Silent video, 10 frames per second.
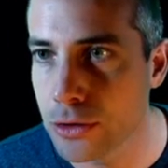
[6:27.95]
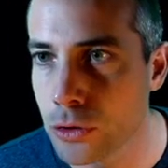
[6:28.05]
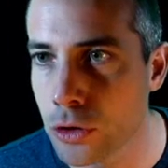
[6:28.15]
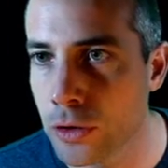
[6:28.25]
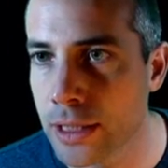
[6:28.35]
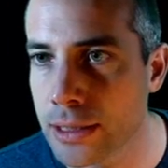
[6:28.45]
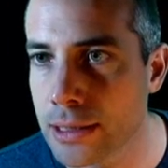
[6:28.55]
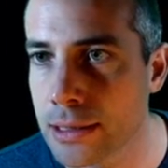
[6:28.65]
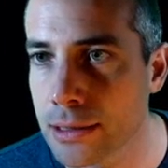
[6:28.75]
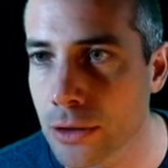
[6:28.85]
you know that
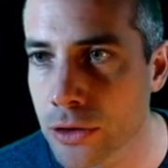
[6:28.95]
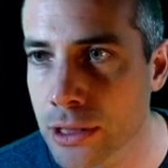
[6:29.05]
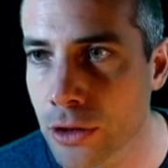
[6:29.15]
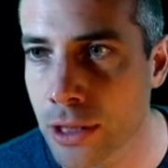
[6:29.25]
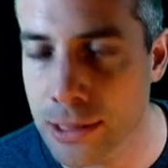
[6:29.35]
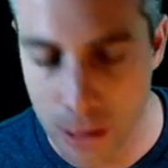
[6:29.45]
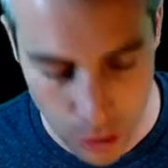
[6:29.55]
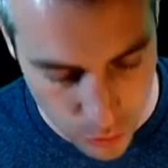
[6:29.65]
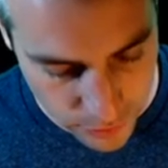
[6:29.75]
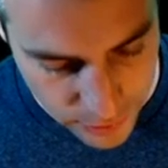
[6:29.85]
it is considered as
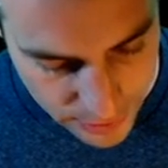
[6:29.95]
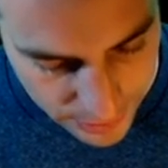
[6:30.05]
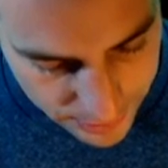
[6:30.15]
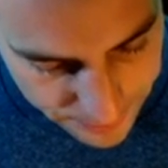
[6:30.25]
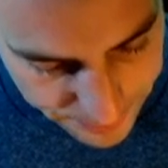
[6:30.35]
out of the set.